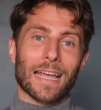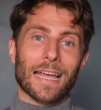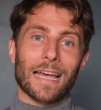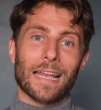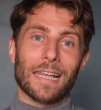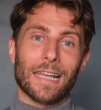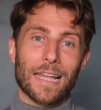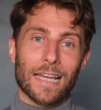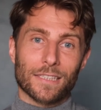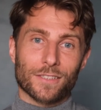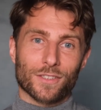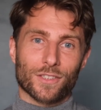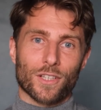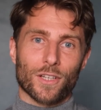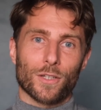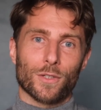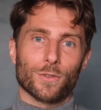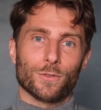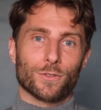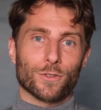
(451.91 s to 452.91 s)
at
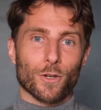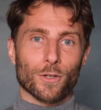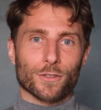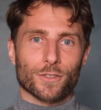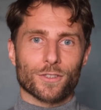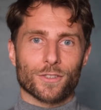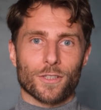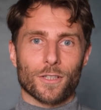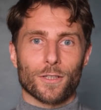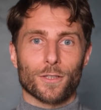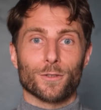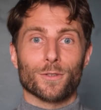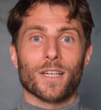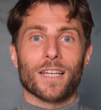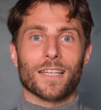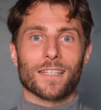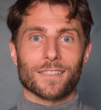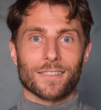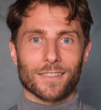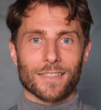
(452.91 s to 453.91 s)

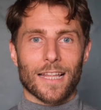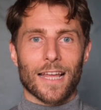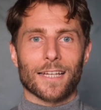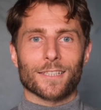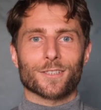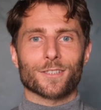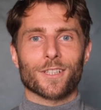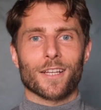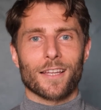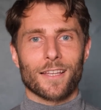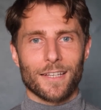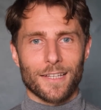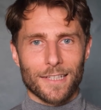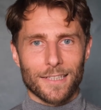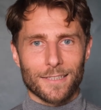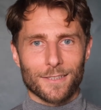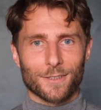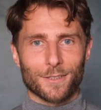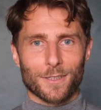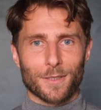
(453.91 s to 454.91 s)

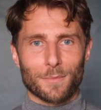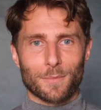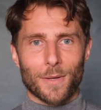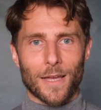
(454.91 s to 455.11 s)
letsgo.so/leadership